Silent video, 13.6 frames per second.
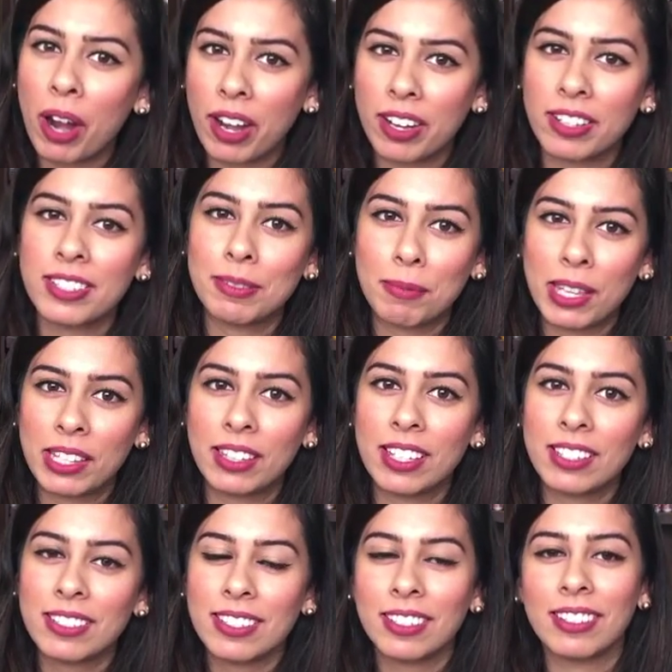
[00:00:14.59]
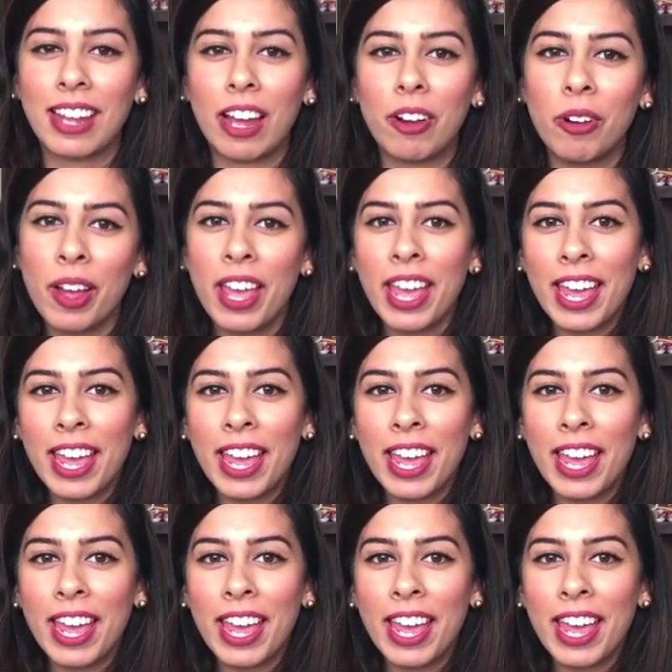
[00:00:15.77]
products mainly till now.